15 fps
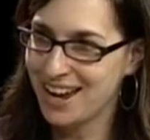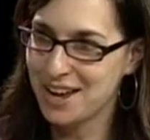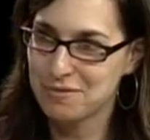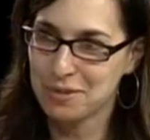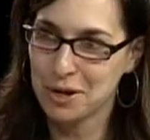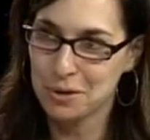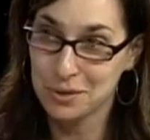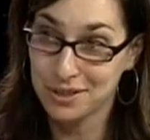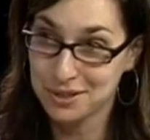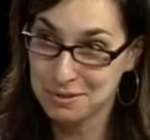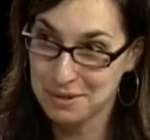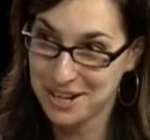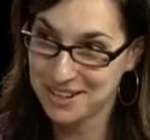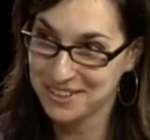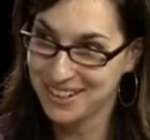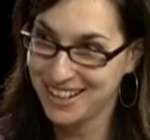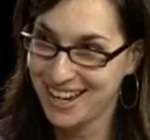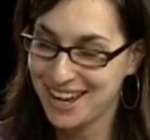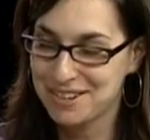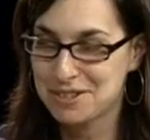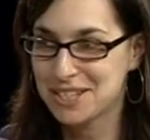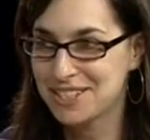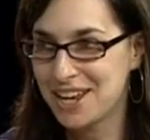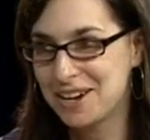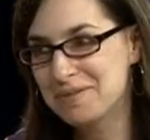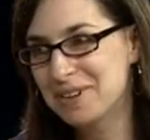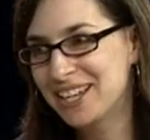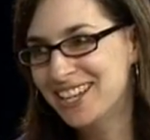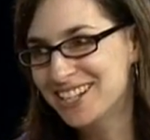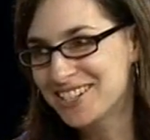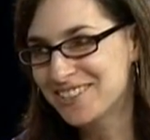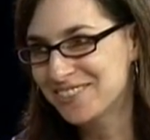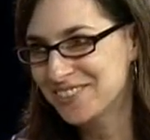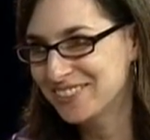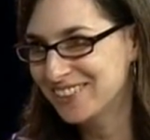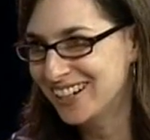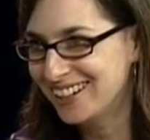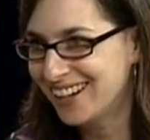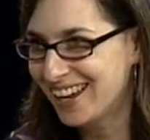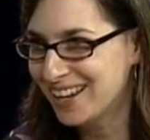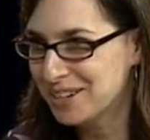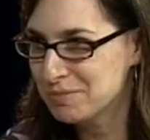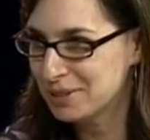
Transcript: I have my own little bakery. It's out of my kitchen for right now,